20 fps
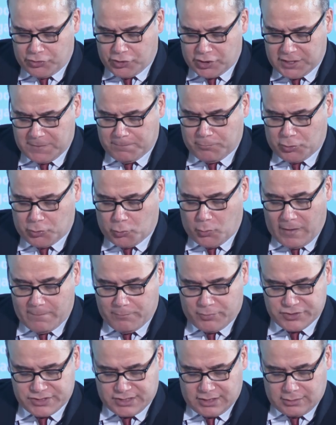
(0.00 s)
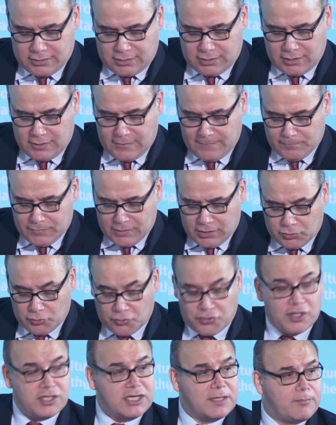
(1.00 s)
from 30.1%
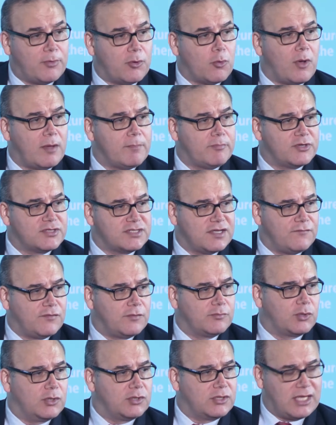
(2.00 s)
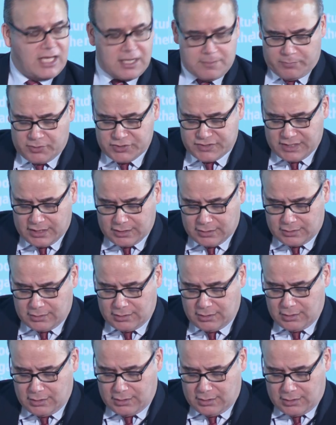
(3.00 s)
to 13.1% from
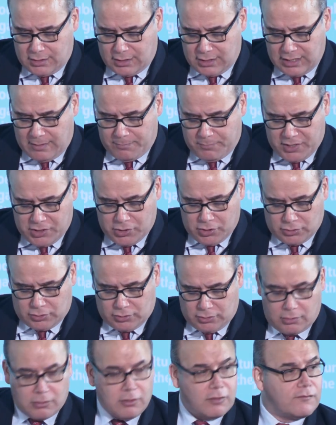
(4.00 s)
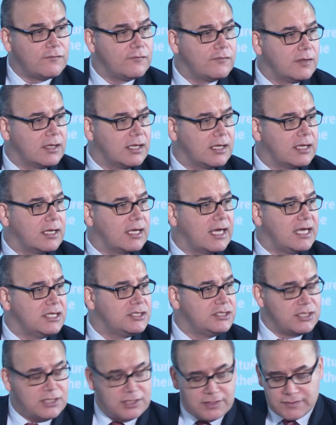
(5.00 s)
28% in a period of uh,
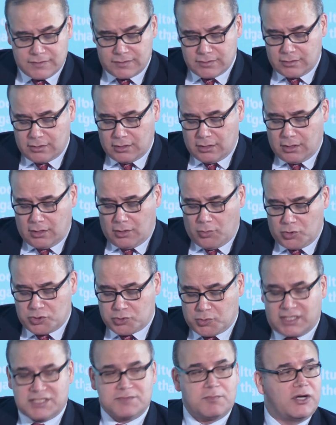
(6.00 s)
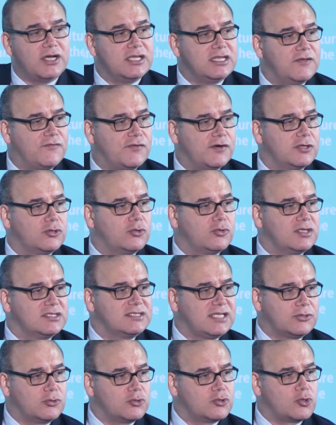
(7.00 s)
eight years which was very different to
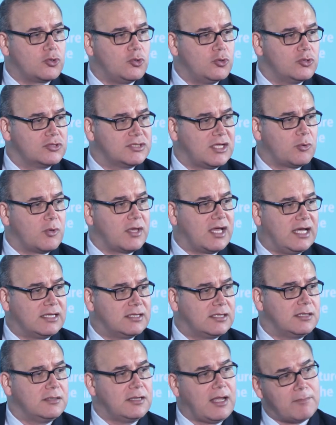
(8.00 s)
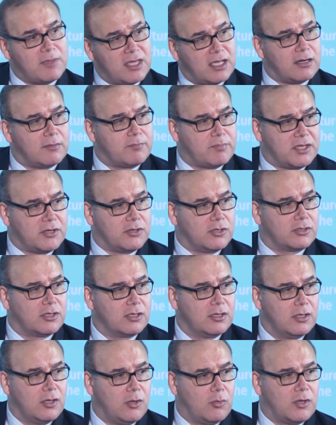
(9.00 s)
the status quo that we had in a bigger period,
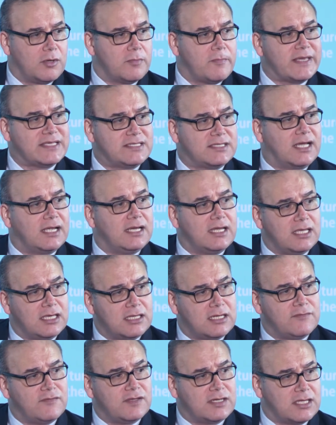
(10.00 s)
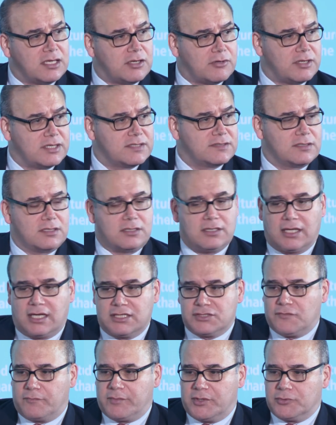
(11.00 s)
where basically it even increased in the
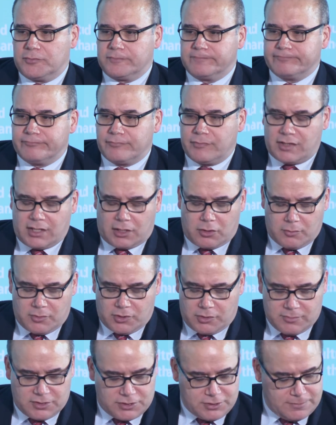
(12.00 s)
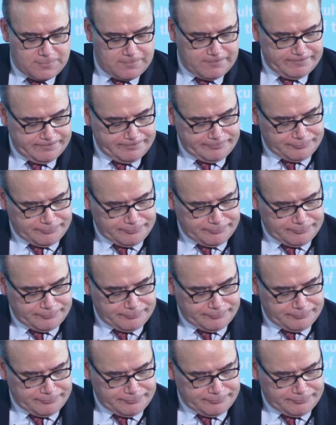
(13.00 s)
case of Peru. Thank you very much.